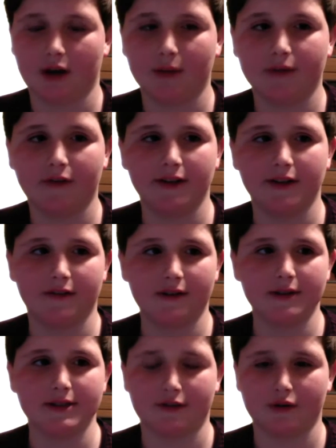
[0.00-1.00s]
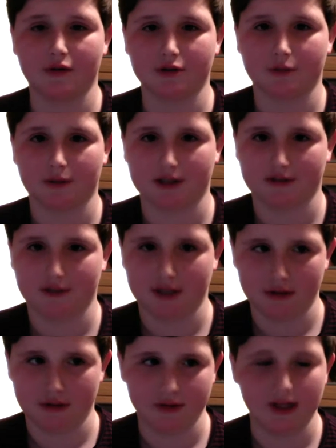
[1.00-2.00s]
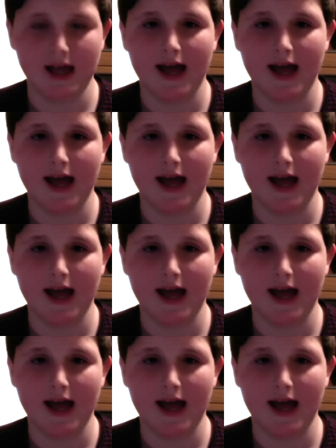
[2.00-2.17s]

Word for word: I would find it very difficult to watch his videos,